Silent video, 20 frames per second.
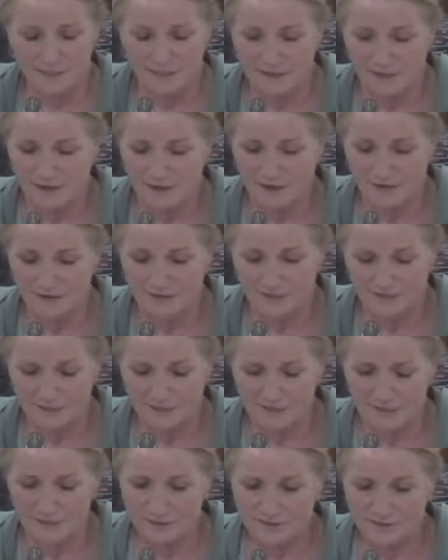Our
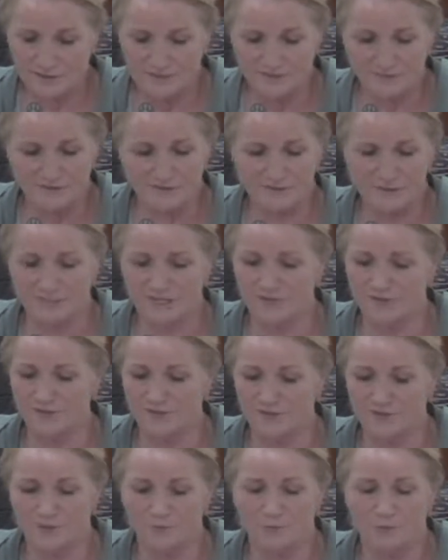dental clinics are
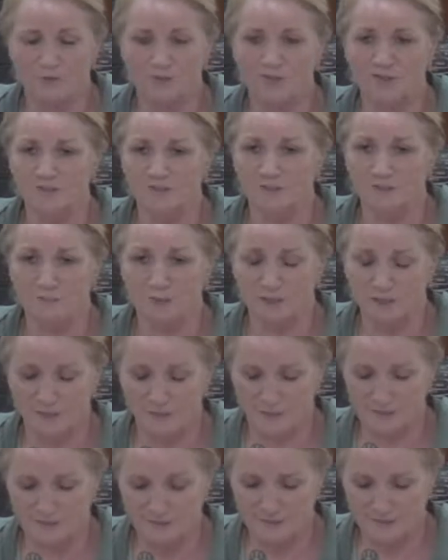scheduling emergency
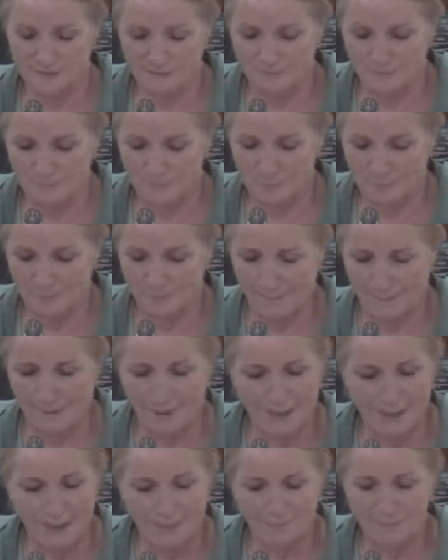patients,
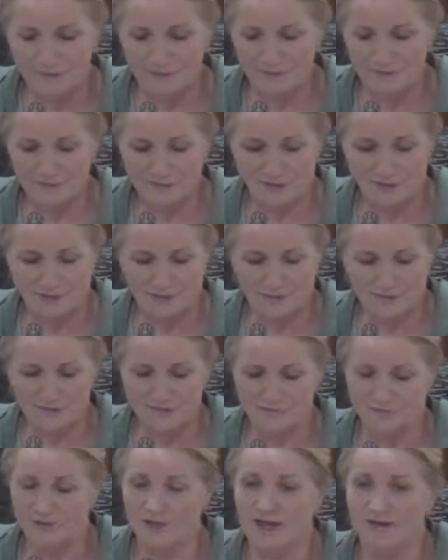and please call us
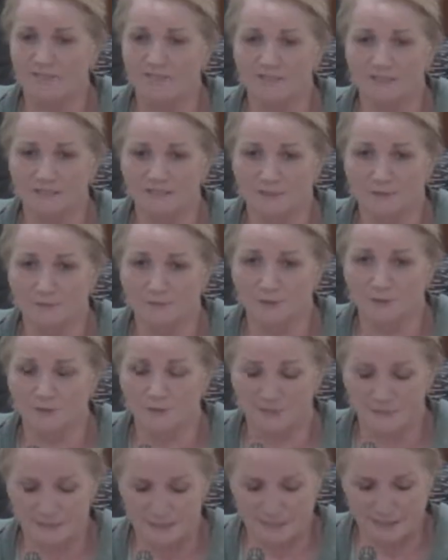if you have a dental
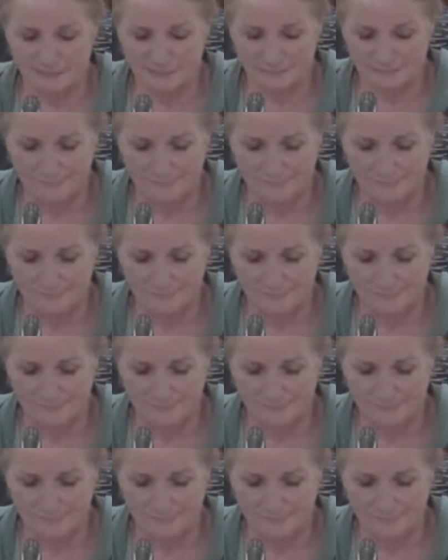emergency.